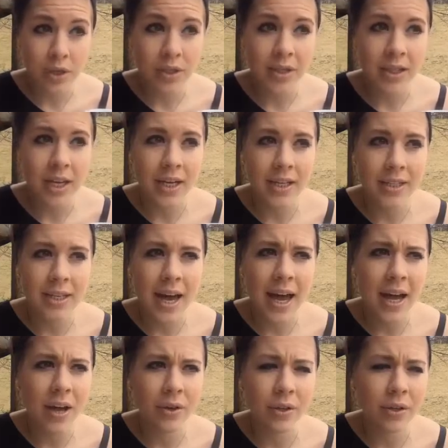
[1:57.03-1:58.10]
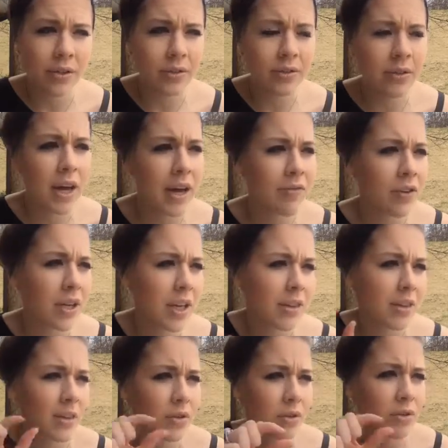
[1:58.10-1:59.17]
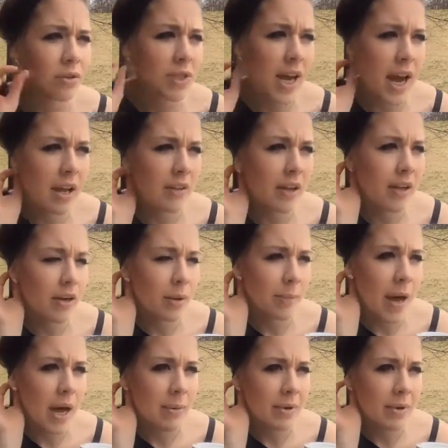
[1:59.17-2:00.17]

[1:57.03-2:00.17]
and it's how to, I forget the little tagline on the bottom.